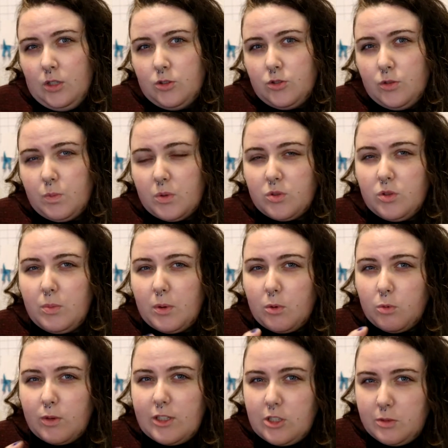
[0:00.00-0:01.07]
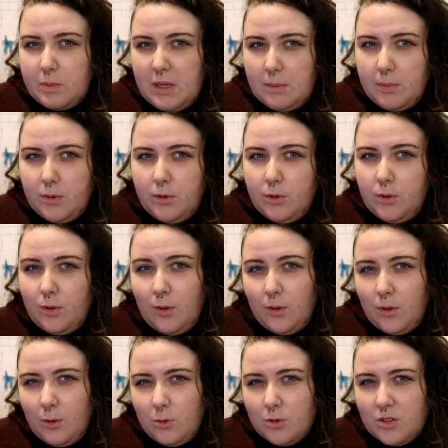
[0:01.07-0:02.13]
super, super rich
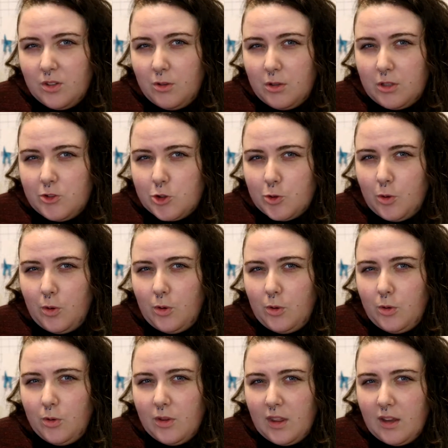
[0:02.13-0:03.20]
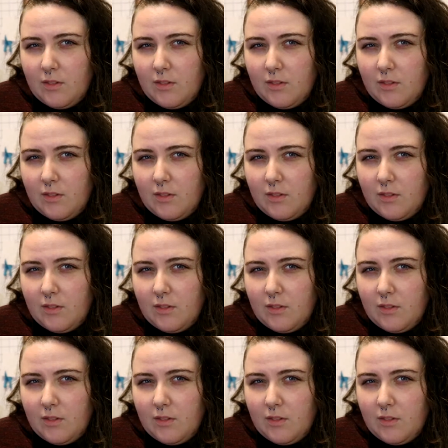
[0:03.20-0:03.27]
people who still control